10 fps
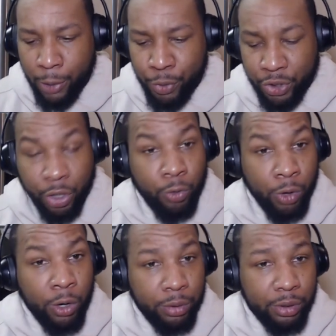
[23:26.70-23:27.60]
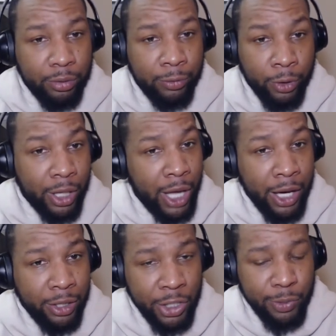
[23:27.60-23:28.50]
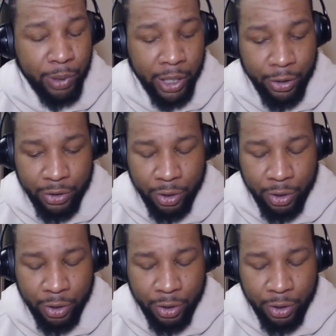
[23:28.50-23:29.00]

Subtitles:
just the growth for a lot of these players,